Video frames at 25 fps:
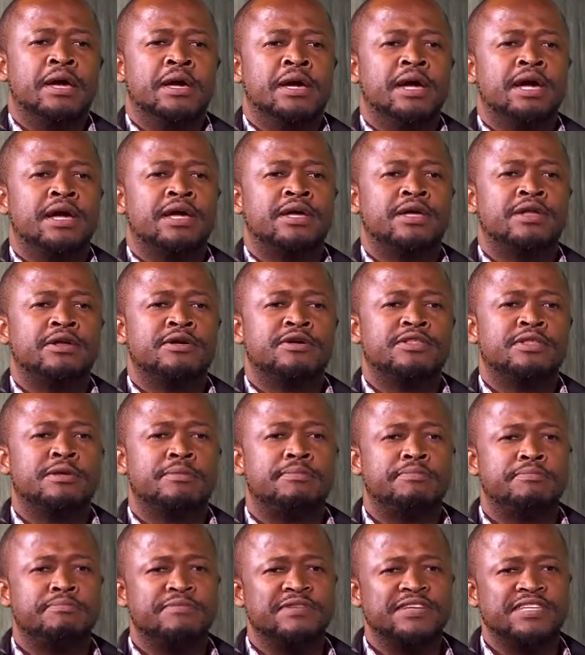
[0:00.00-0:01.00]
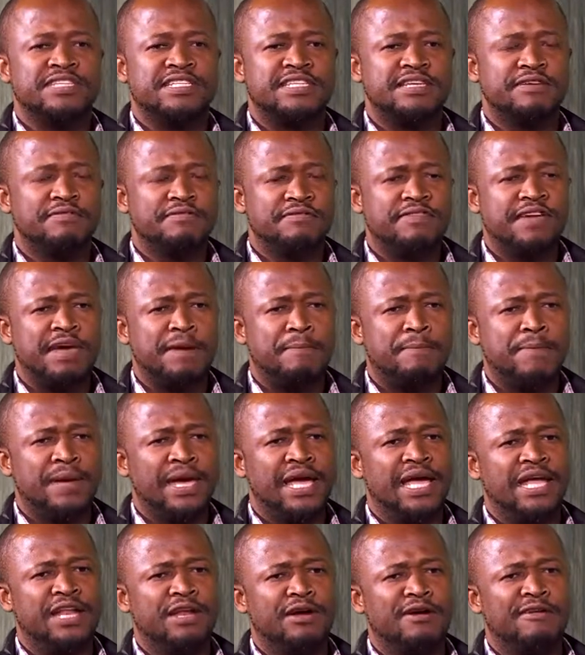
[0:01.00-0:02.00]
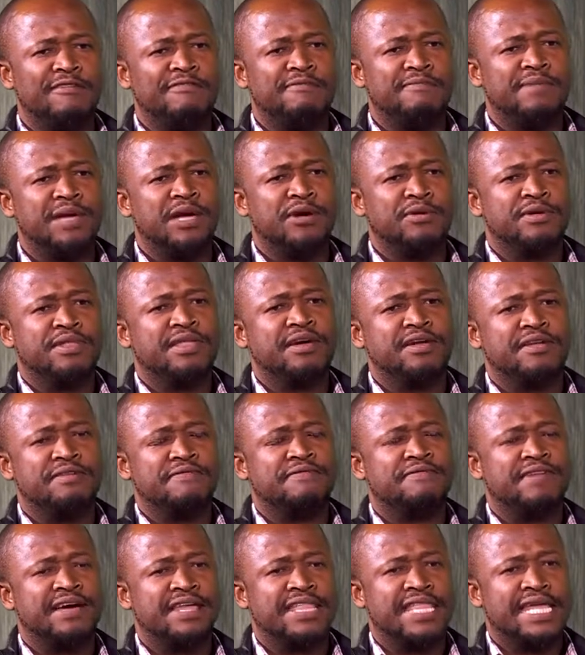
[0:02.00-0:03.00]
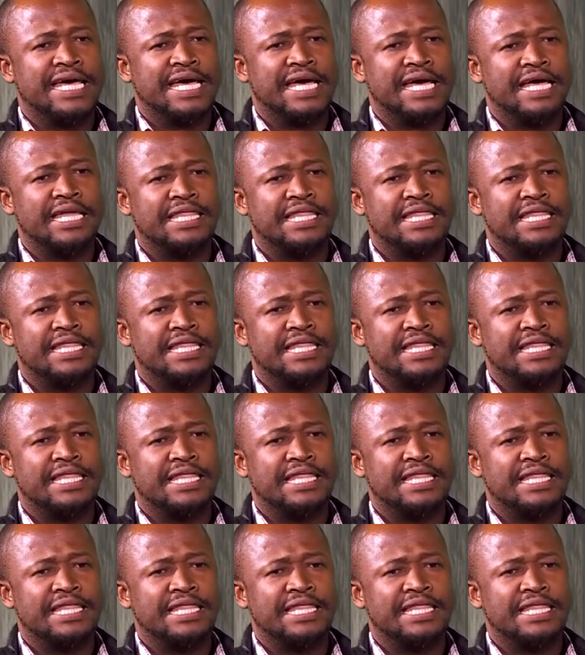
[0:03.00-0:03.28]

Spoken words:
the severe pain of being without a father.